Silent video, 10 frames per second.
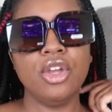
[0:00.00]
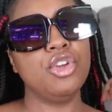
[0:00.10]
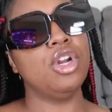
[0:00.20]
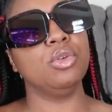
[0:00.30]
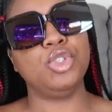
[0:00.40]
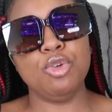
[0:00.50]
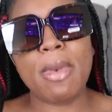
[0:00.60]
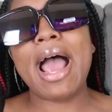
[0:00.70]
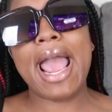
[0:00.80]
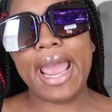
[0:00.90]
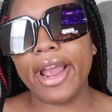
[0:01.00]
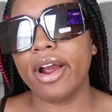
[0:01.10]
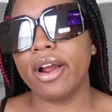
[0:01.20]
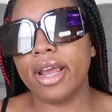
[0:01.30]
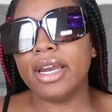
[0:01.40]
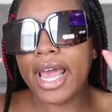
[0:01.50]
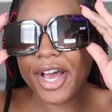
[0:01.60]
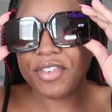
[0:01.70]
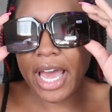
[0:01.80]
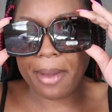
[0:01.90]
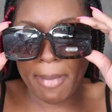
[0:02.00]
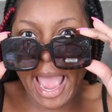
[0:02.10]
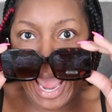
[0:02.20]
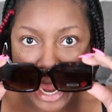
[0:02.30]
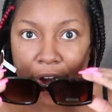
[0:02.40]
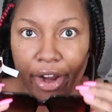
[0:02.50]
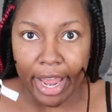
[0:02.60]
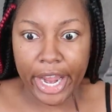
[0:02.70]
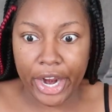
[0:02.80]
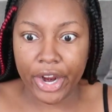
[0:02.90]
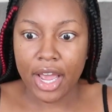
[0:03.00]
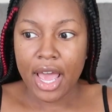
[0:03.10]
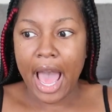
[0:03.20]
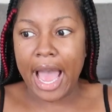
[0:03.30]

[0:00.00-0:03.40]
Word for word: you know, do my hair and have like my hair,